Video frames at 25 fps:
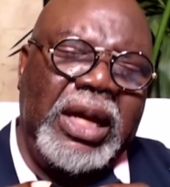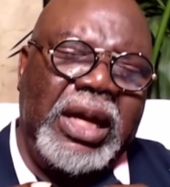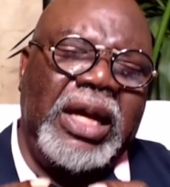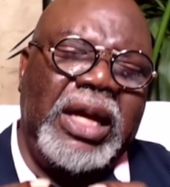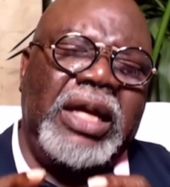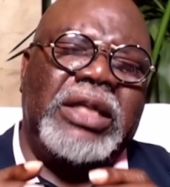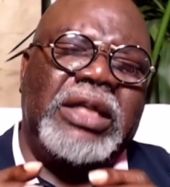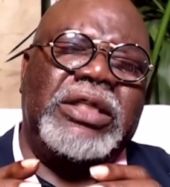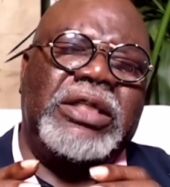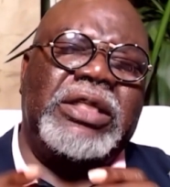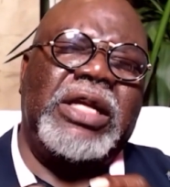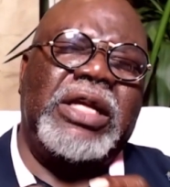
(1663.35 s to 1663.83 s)

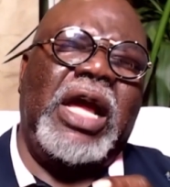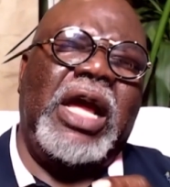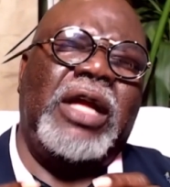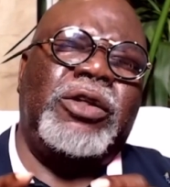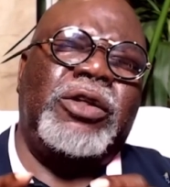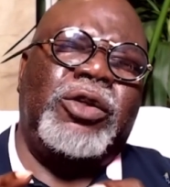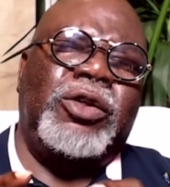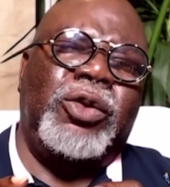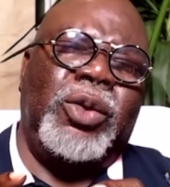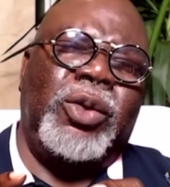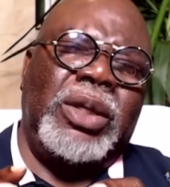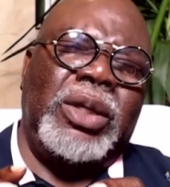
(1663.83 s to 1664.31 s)
is not
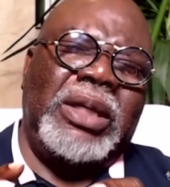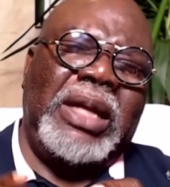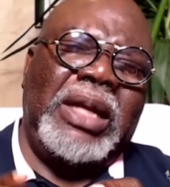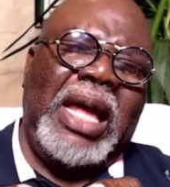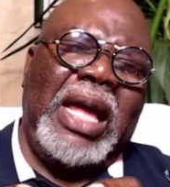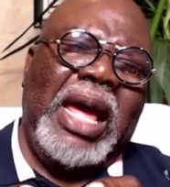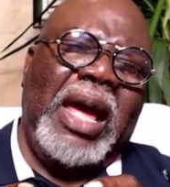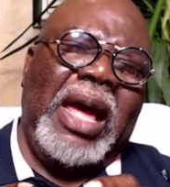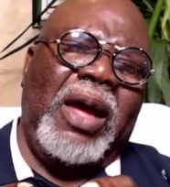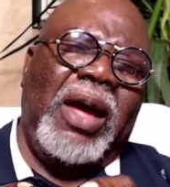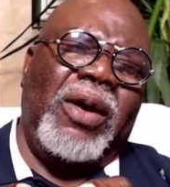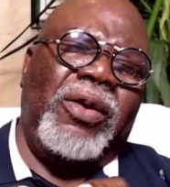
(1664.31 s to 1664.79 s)
to
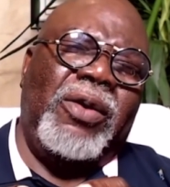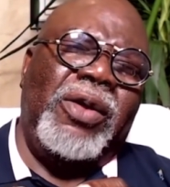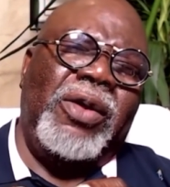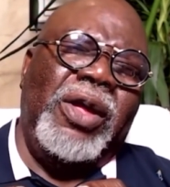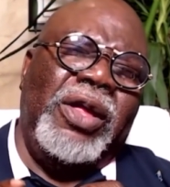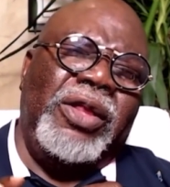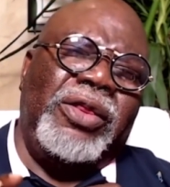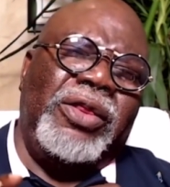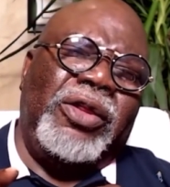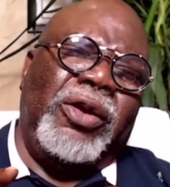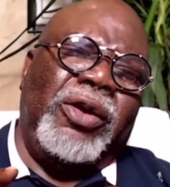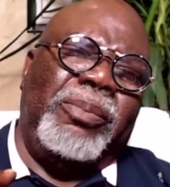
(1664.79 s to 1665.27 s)
allow
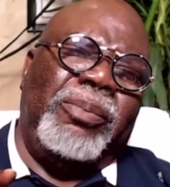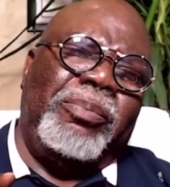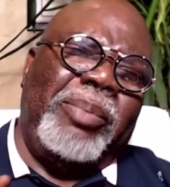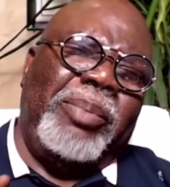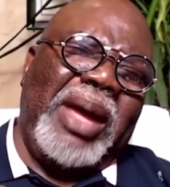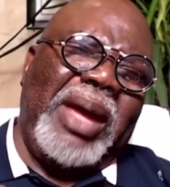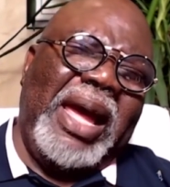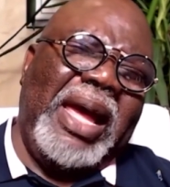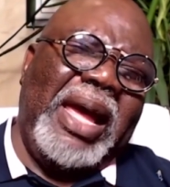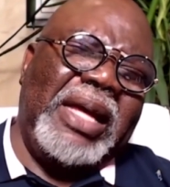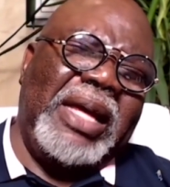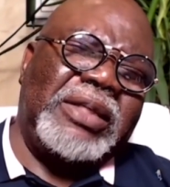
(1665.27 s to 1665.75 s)
their
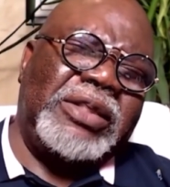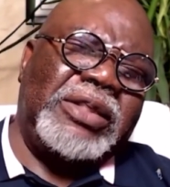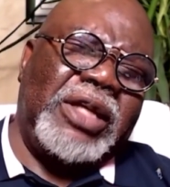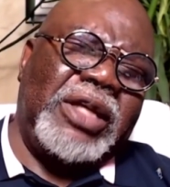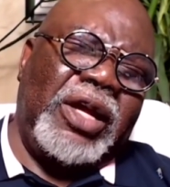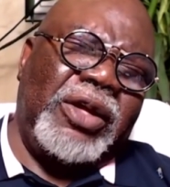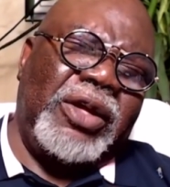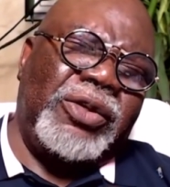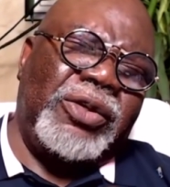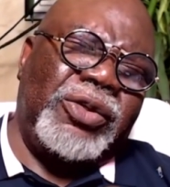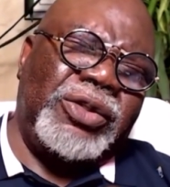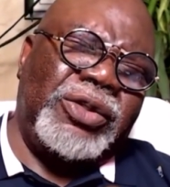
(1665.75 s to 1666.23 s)
past
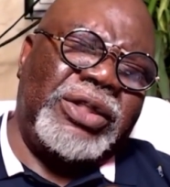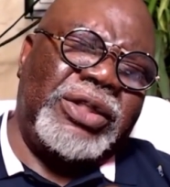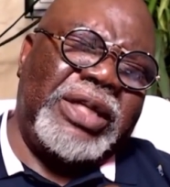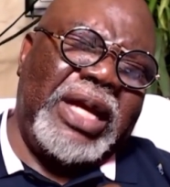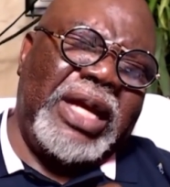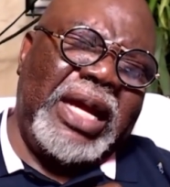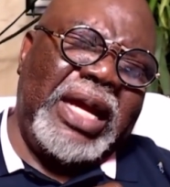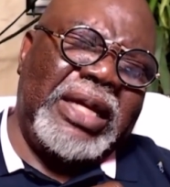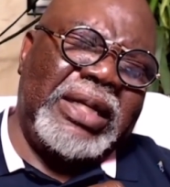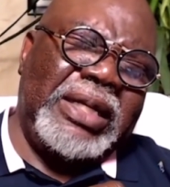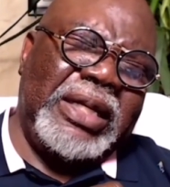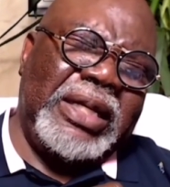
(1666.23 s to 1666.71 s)

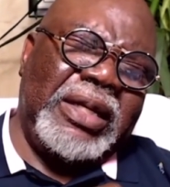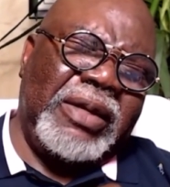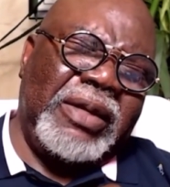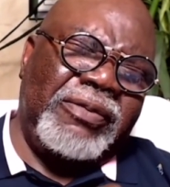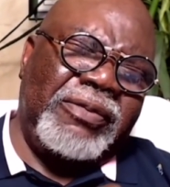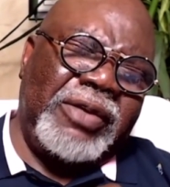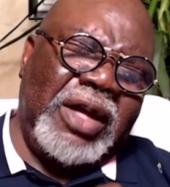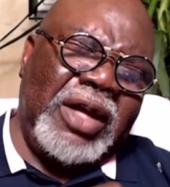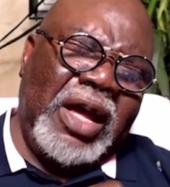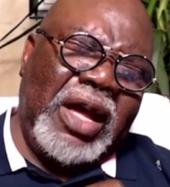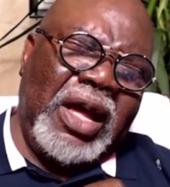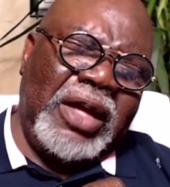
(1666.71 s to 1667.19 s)
understanding of
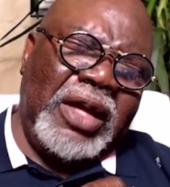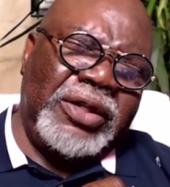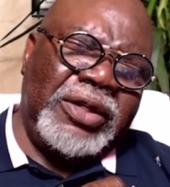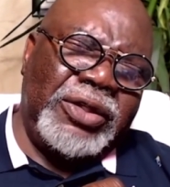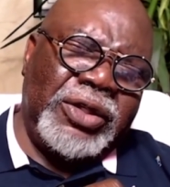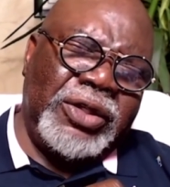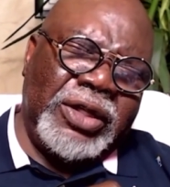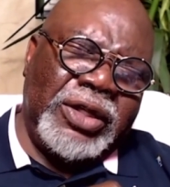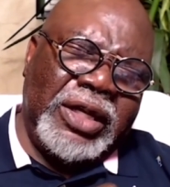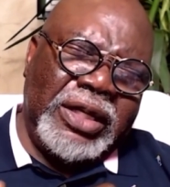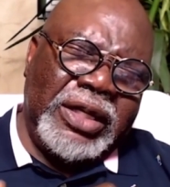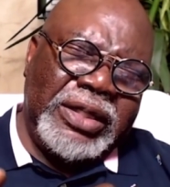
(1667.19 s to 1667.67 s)
God
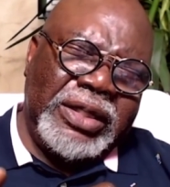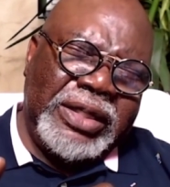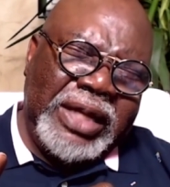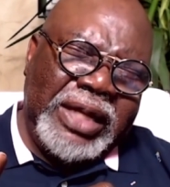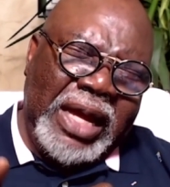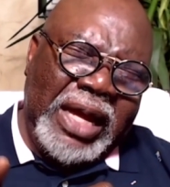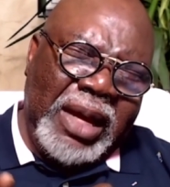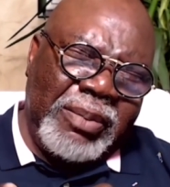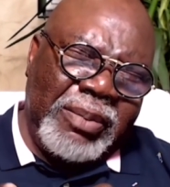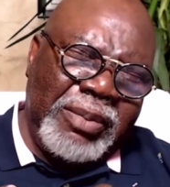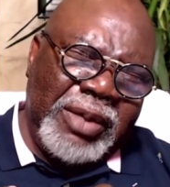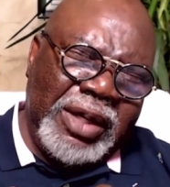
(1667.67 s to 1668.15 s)
to
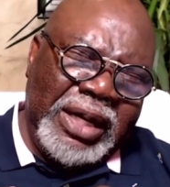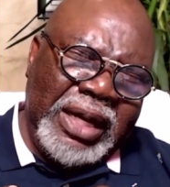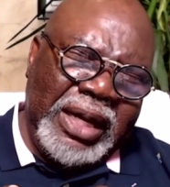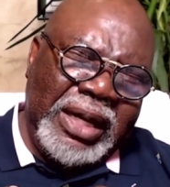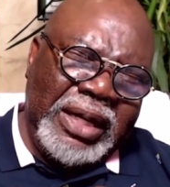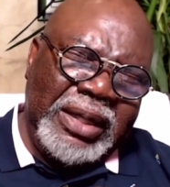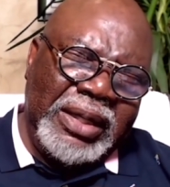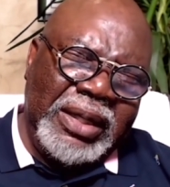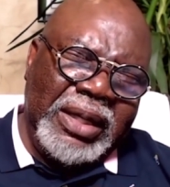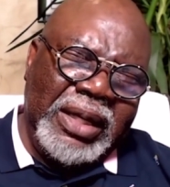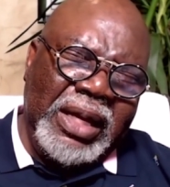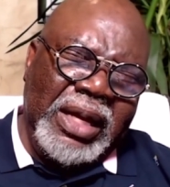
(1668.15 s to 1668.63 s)
contaminate
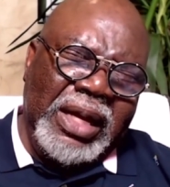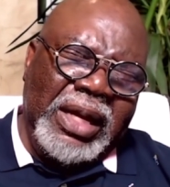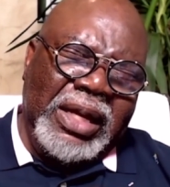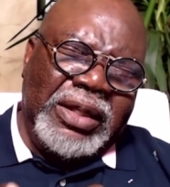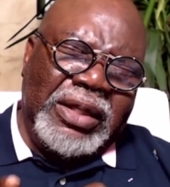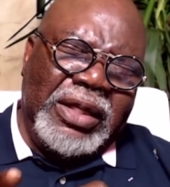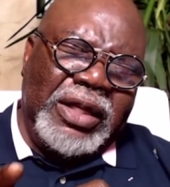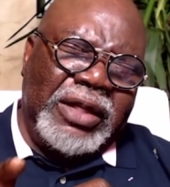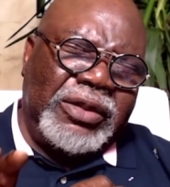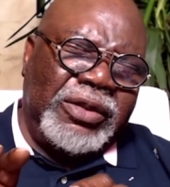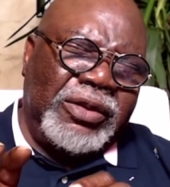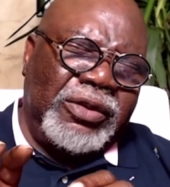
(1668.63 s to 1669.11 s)
this